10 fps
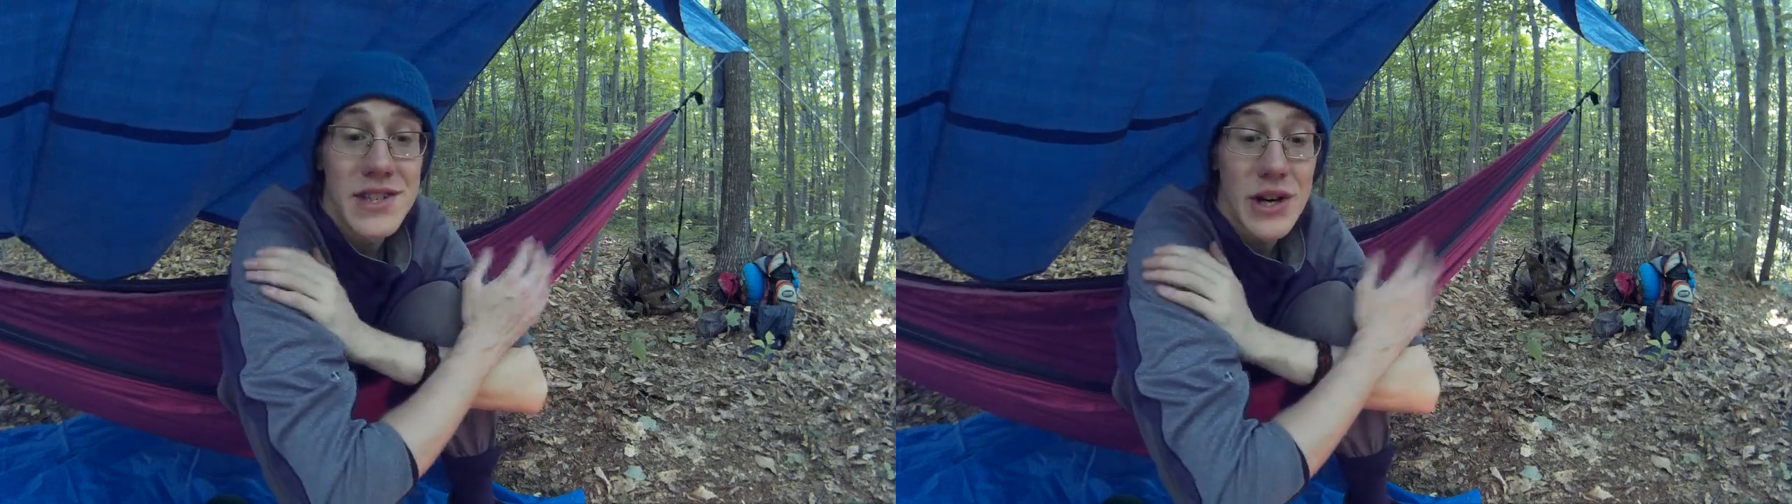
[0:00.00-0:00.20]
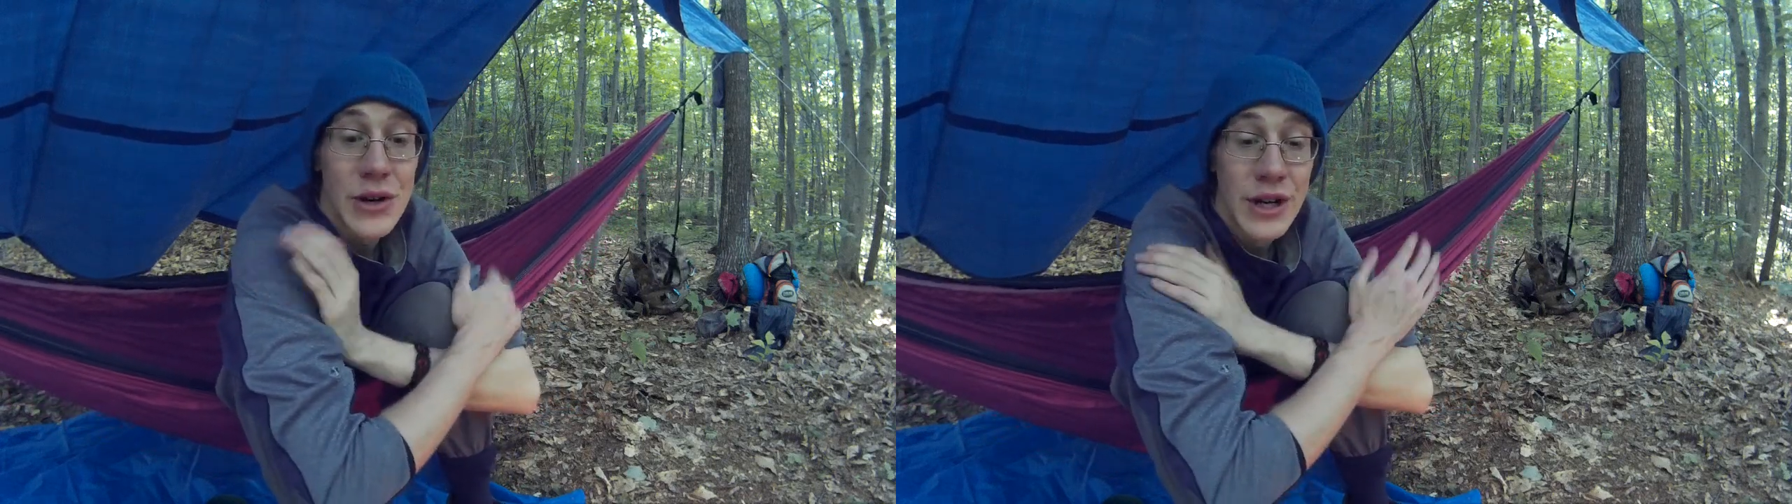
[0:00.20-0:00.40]

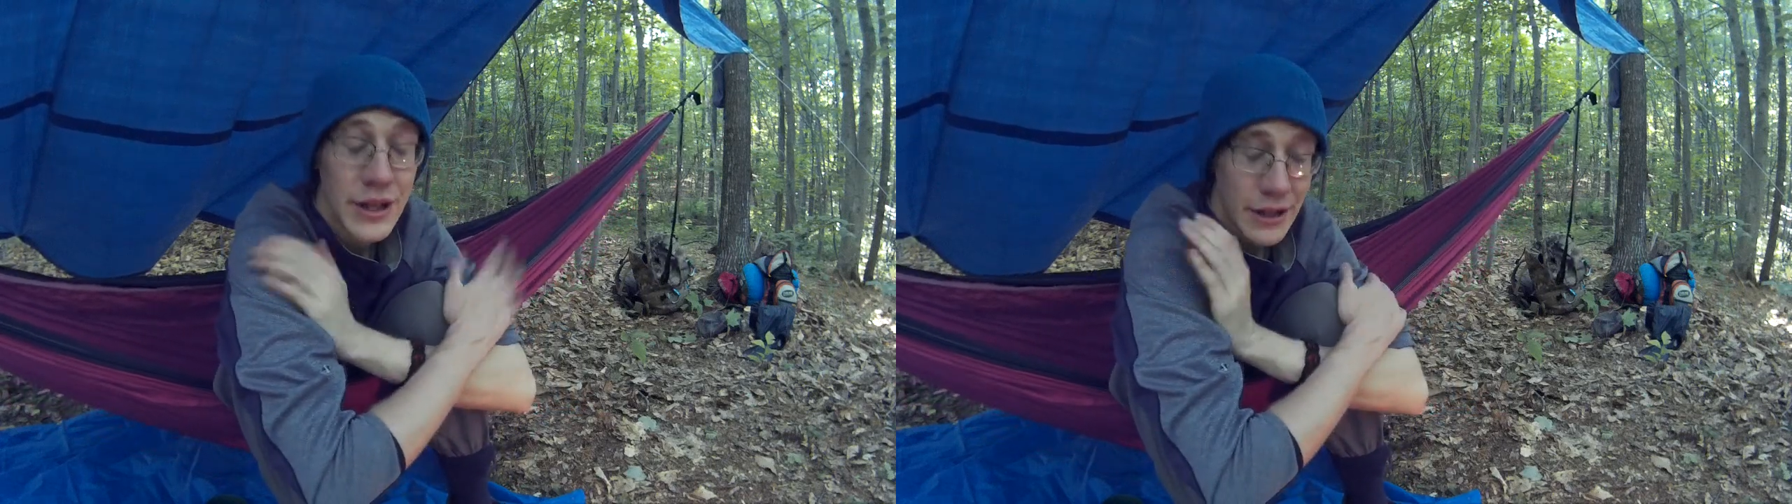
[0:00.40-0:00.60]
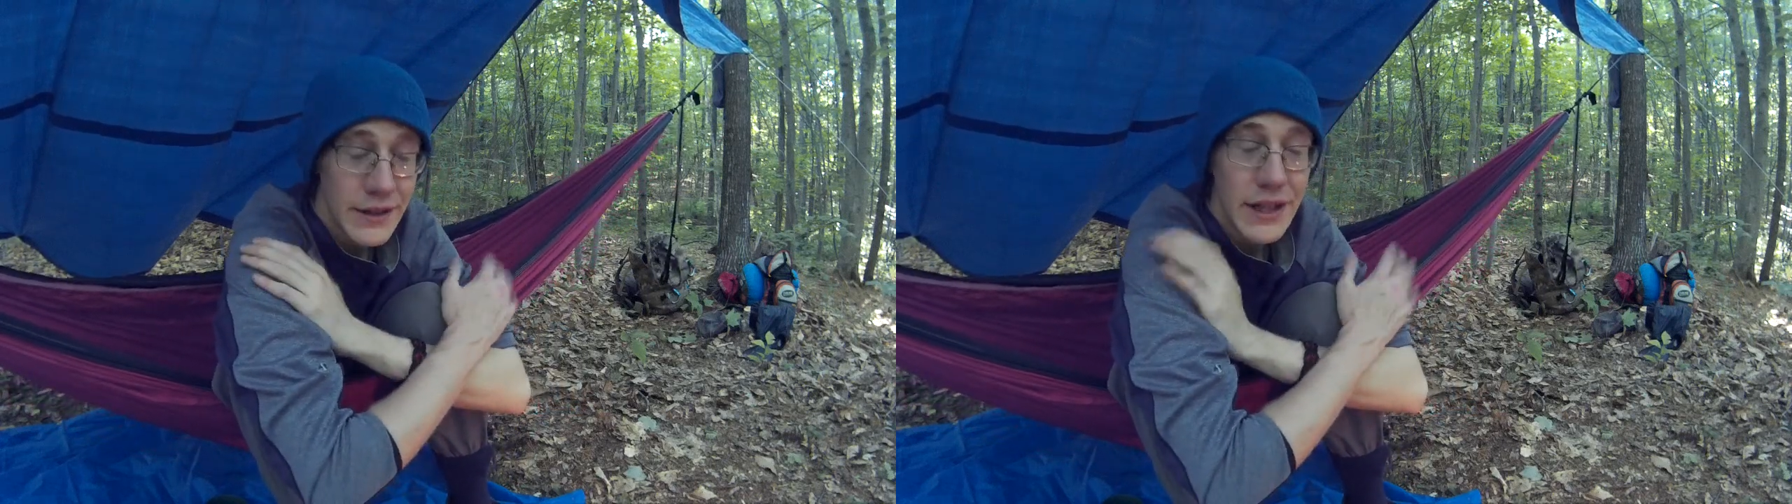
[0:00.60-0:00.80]
So
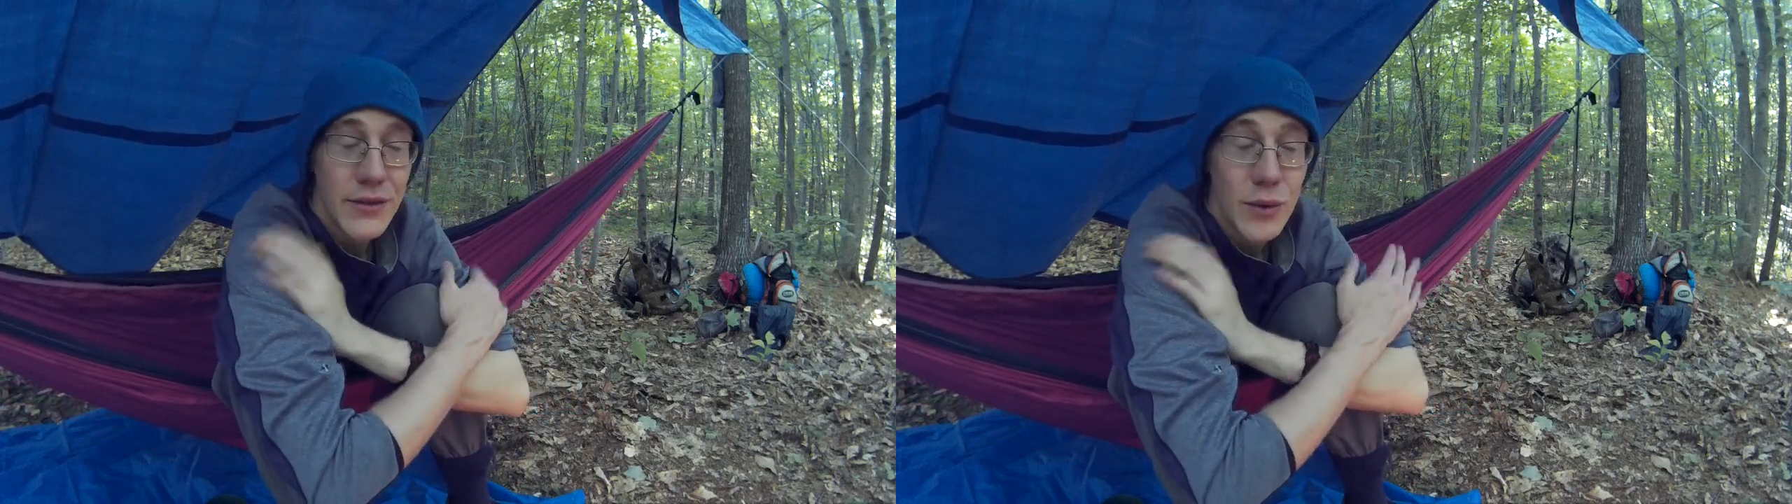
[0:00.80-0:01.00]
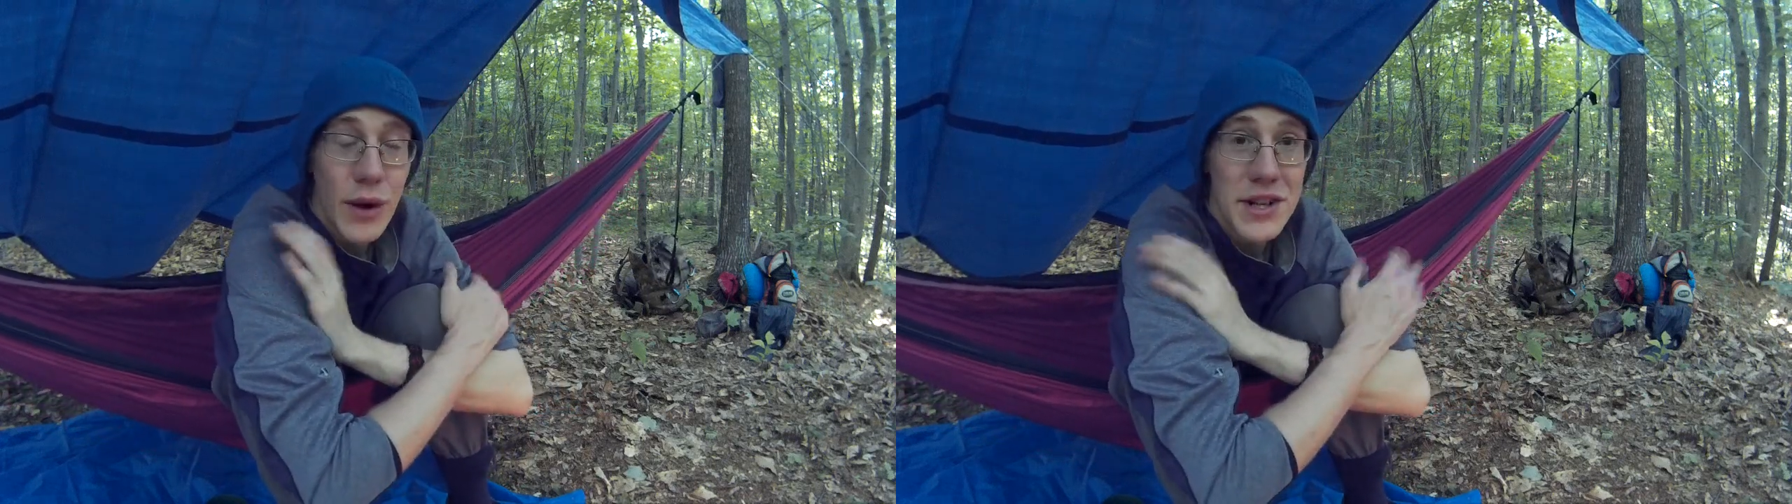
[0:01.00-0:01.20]
thank you
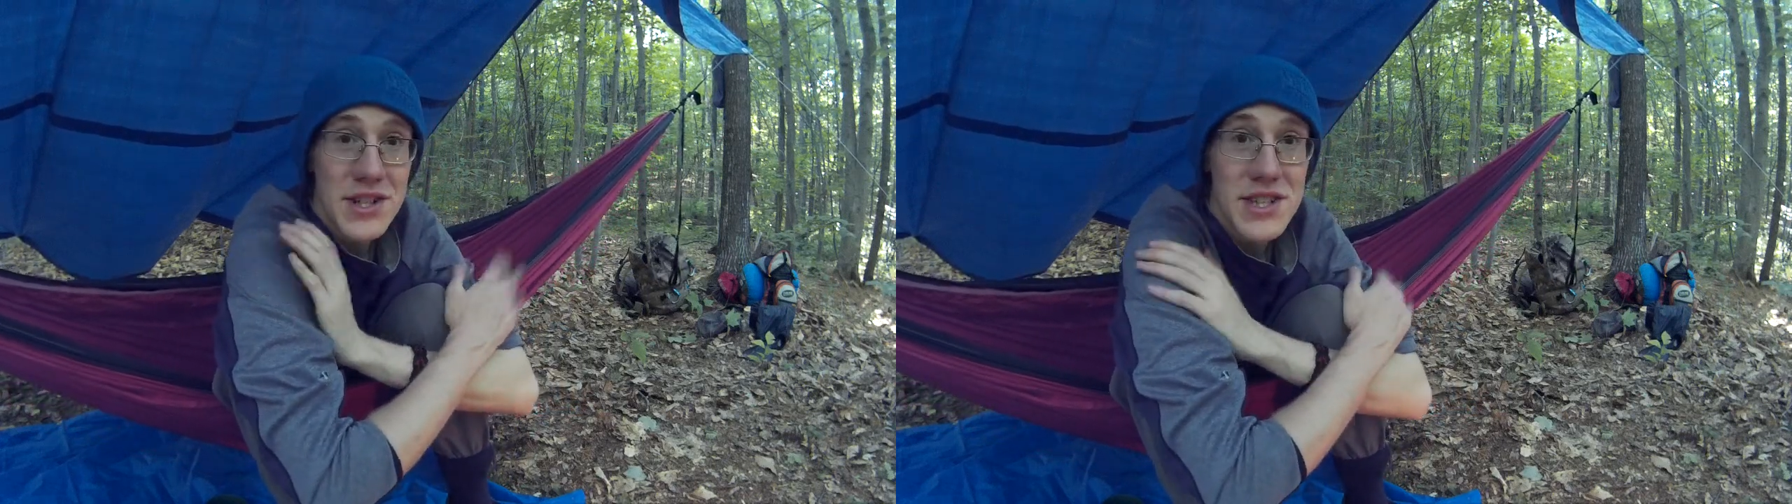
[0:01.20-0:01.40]
for watching.